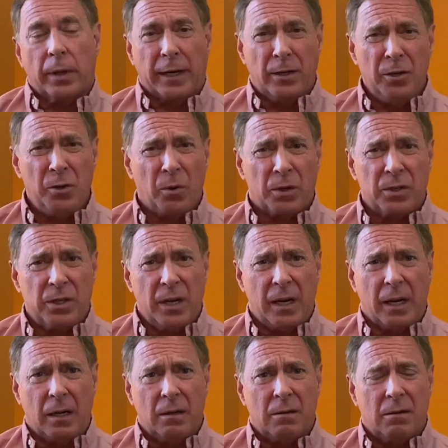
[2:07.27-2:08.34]
like New York
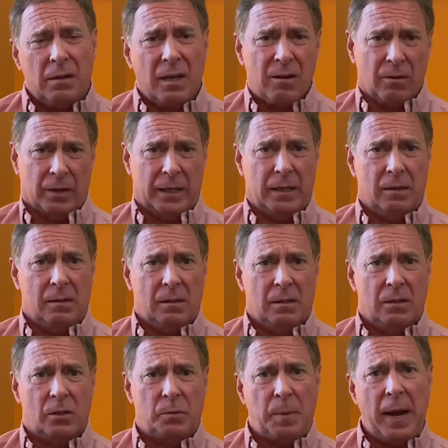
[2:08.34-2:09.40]
City, Italy,
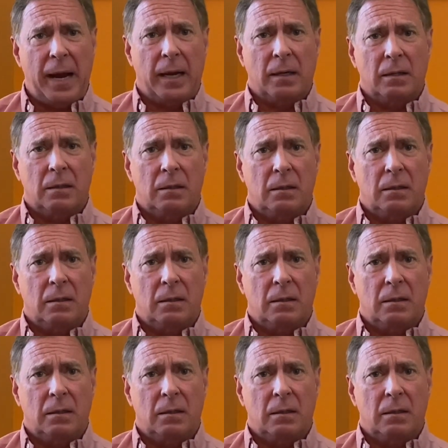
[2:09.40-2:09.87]
and Spain?